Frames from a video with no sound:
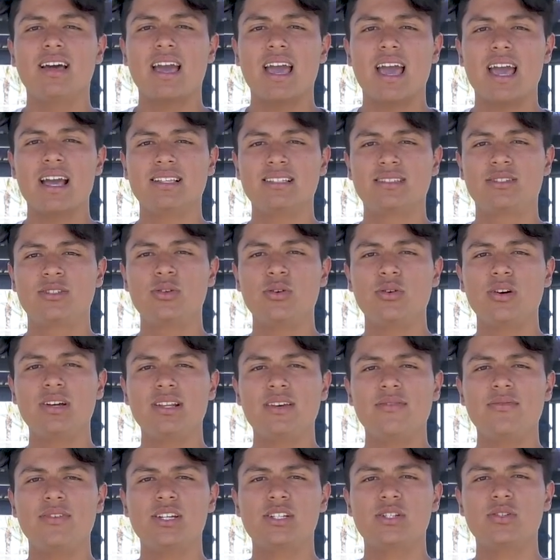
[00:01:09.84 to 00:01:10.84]
and two
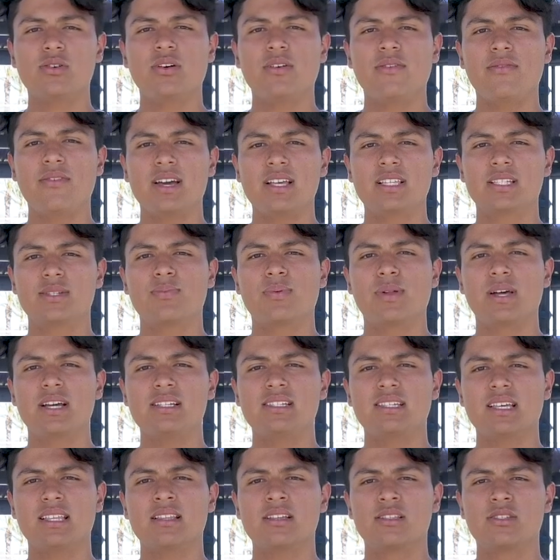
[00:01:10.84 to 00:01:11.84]
individual events
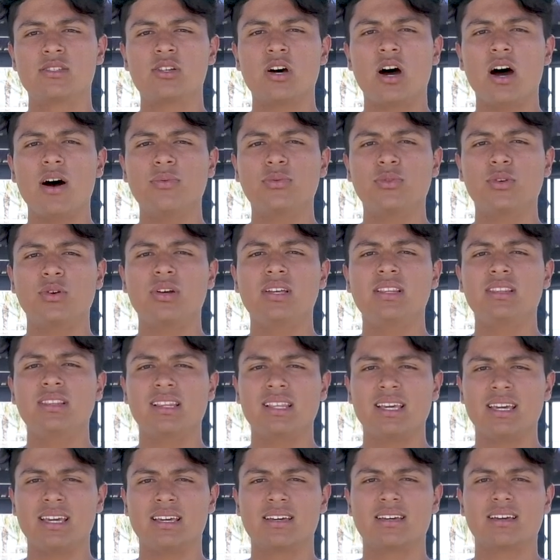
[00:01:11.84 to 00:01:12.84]
placed in the top three in the
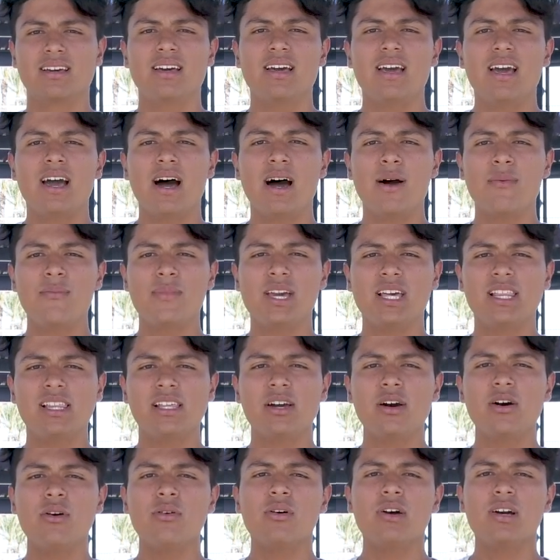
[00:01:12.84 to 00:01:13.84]
league.
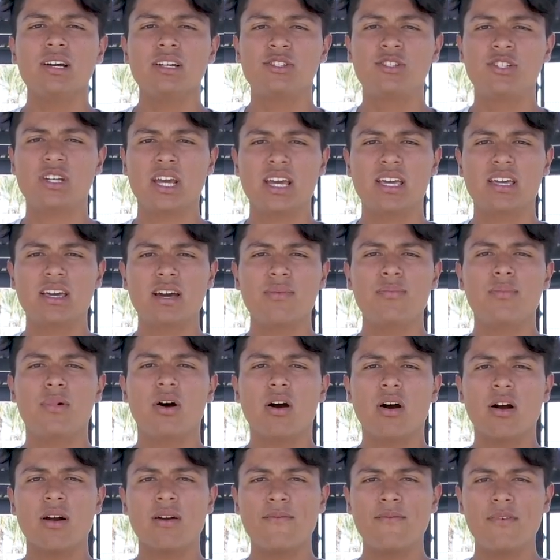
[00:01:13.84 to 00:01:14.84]
Emilio, Jacob,
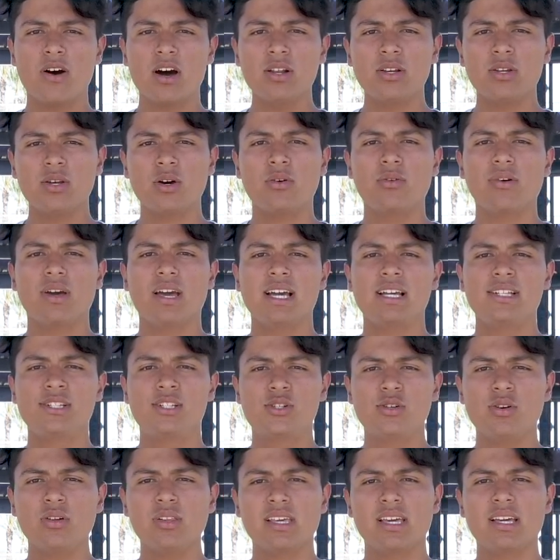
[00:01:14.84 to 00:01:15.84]
Arvando, and
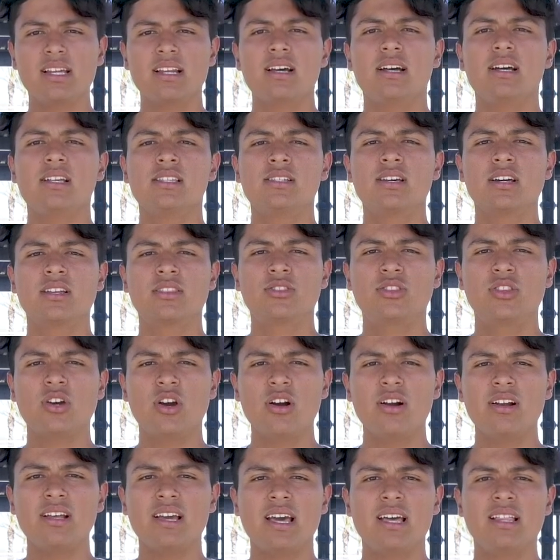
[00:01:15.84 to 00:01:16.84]
Julian took
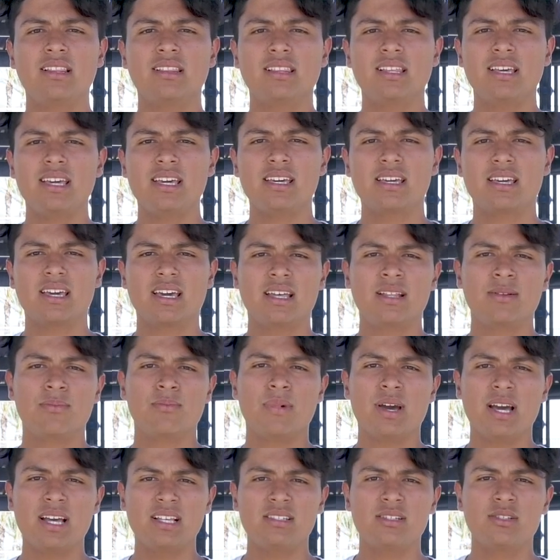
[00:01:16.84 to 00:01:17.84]
third and league in
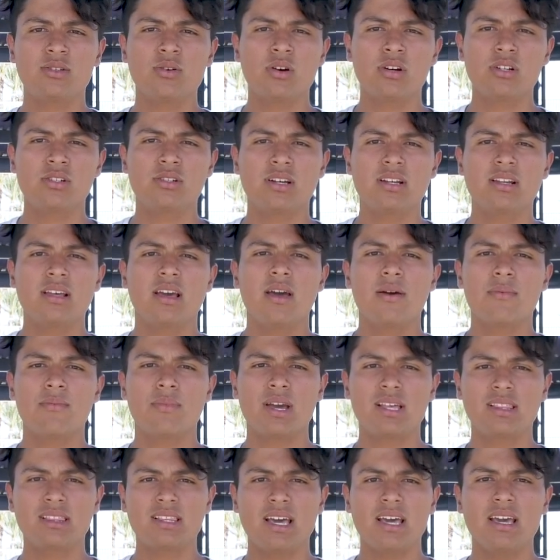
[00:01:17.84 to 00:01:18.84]
men's 200
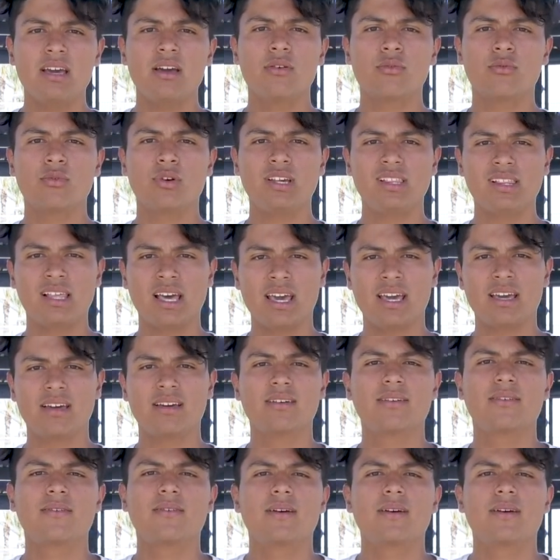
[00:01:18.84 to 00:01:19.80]
medley relay.